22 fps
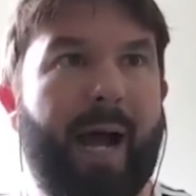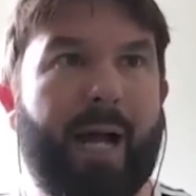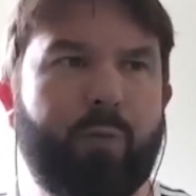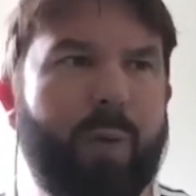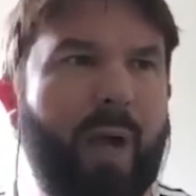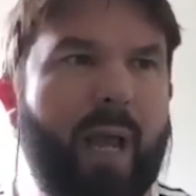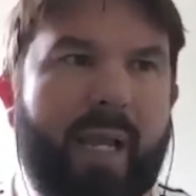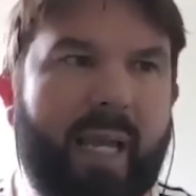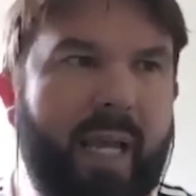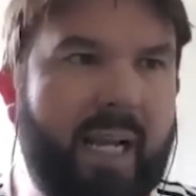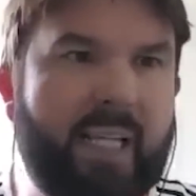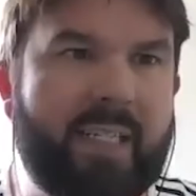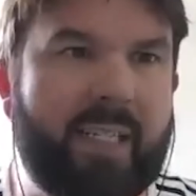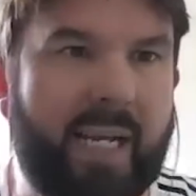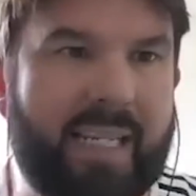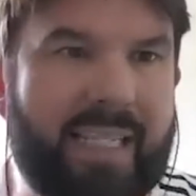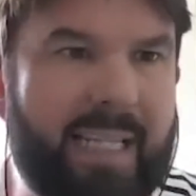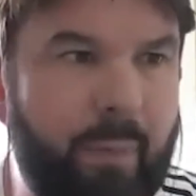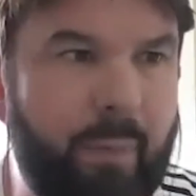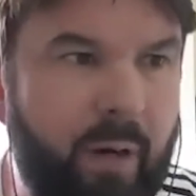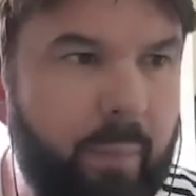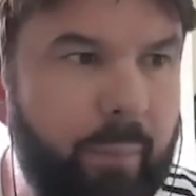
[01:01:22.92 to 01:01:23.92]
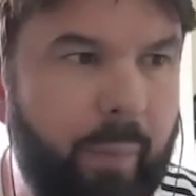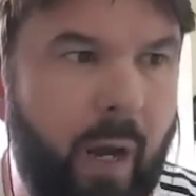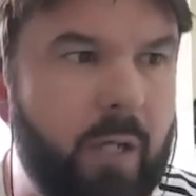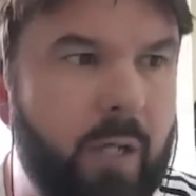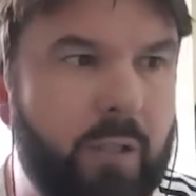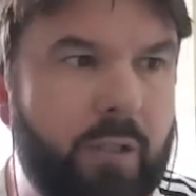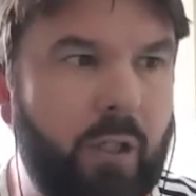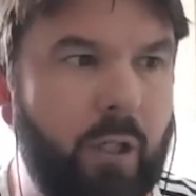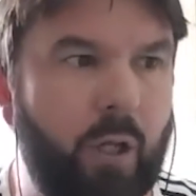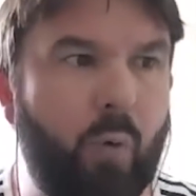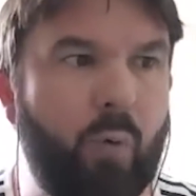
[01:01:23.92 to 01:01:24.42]
I get excited about a
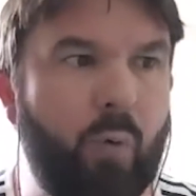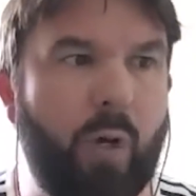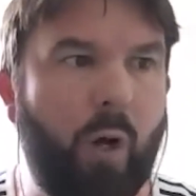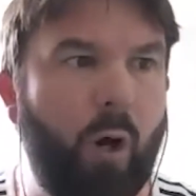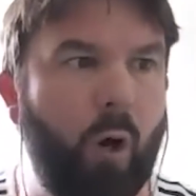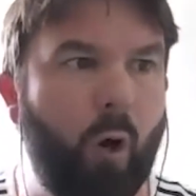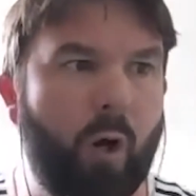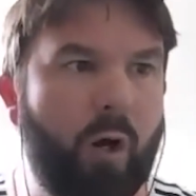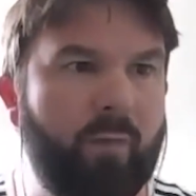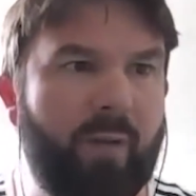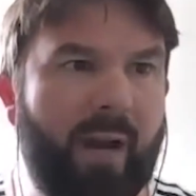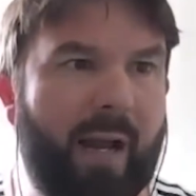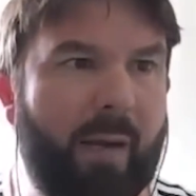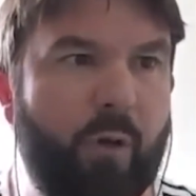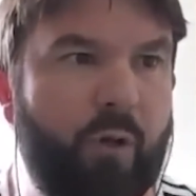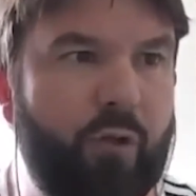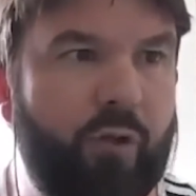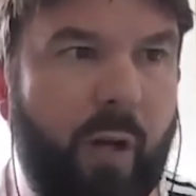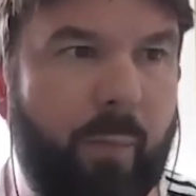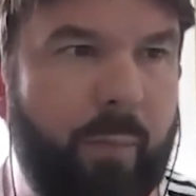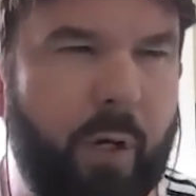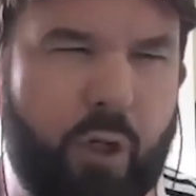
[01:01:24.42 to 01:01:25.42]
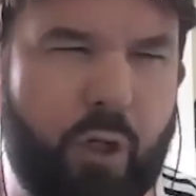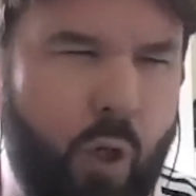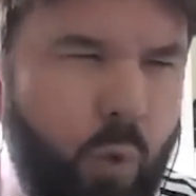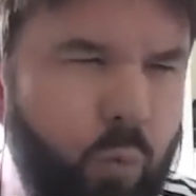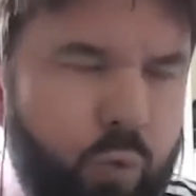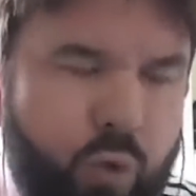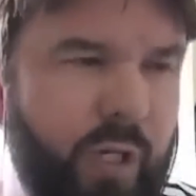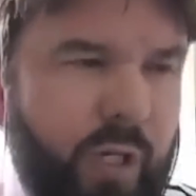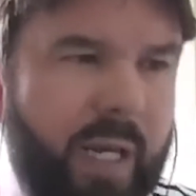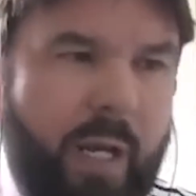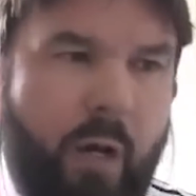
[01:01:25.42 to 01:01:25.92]
Barcelona or a Real Madrid, because I
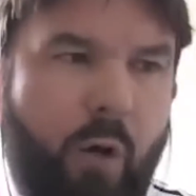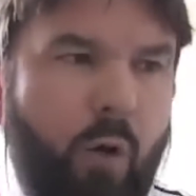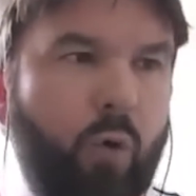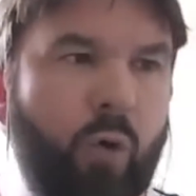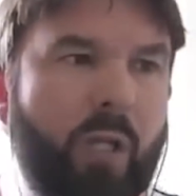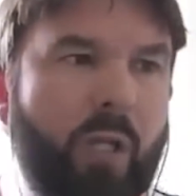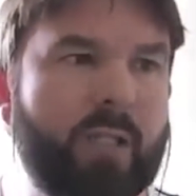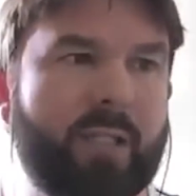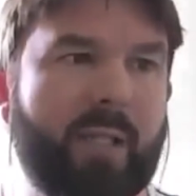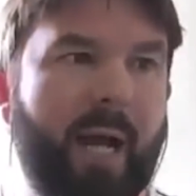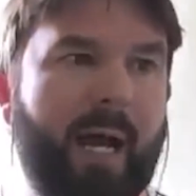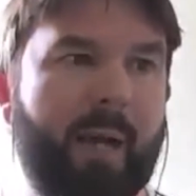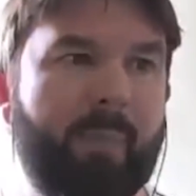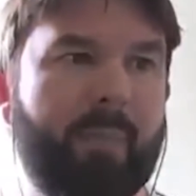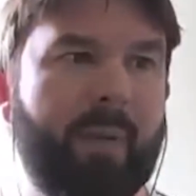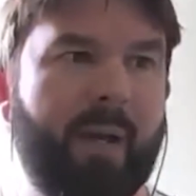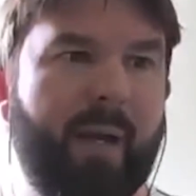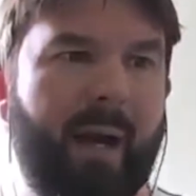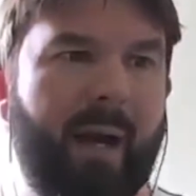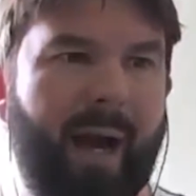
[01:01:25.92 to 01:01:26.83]
don't see it all the time.